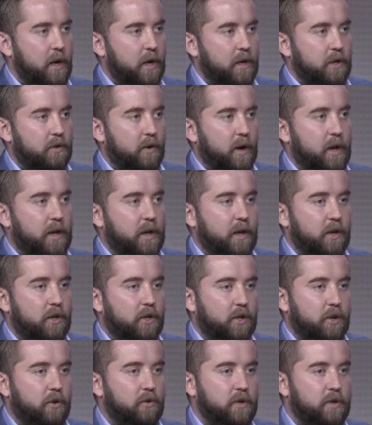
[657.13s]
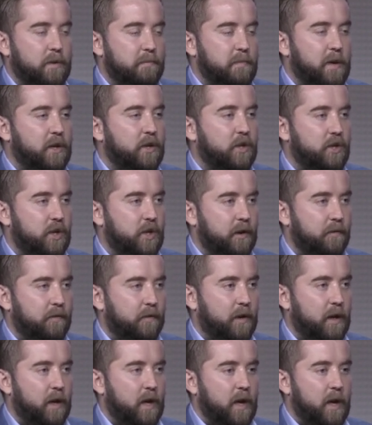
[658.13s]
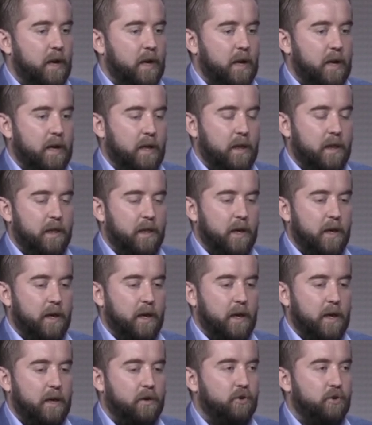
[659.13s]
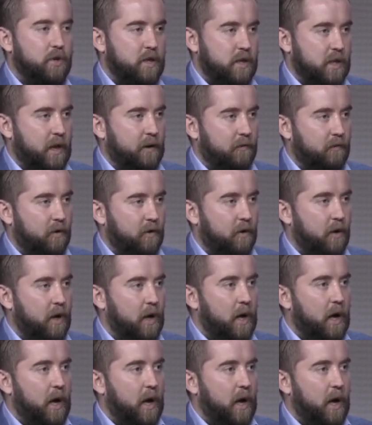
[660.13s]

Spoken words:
So I think it shows a big shift in the interest level